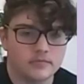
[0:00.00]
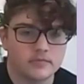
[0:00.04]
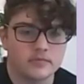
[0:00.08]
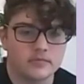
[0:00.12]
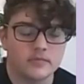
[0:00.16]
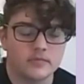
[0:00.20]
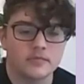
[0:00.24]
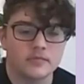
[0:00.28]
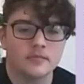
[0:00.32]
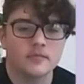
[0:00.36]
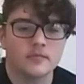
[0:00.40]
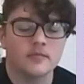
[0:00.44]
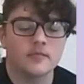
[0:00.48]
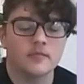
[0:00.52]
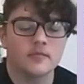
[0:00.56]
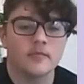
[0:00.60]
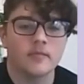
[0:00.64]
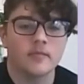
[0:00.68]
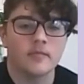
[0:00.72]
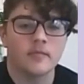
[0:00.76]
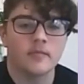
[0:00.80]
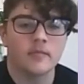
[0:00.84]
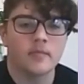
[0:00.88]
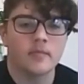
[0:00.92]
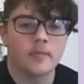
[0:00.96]

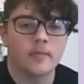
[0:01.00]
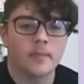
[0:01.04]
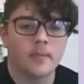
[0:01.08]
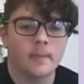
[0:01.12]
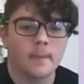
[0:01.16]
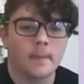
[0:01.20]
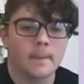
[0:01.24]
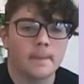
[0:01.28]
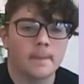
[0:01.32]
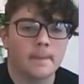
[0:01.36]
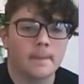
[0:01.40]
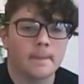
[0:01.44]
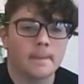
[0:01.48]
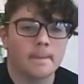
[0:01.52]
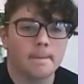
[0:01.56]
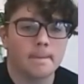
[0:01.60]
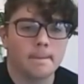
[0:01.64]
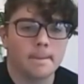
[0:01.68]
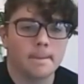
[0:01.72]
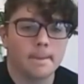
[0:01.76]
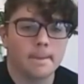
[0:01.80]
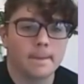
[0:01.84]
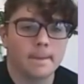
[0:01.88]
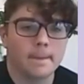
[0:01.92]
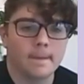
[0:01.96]

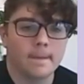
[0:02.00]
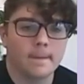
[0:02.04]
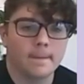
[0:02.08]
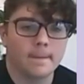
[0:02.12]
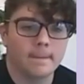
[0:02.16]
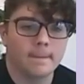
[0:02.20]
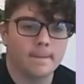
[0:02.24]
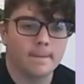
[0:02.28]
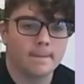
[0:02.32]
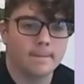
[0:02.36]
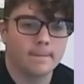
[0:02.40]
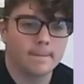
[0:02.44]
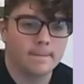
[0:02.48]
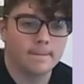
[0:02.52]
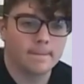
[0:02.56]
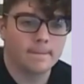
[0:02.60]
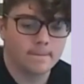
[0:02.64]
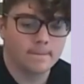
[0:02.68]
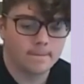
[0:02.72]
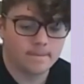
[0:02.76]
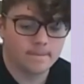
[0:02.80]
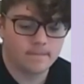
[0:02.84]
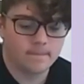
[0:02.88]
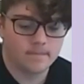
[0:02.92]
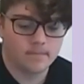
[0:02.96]

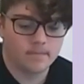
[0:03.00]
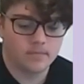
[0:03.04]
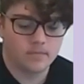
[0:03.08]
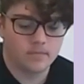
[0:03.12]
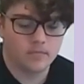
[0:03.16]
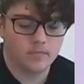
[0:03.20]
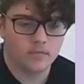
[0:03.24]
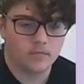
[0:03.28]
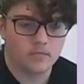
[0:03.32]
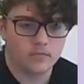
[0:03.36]
(silent)